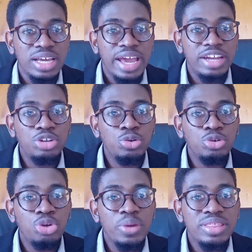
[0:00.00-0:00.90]
And you
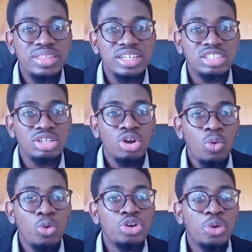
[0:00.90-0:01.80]
doing this
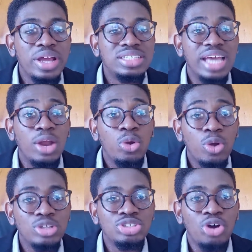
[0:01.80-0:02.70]
would create a
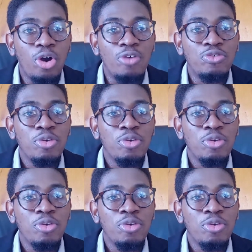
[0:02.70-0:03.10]
lot of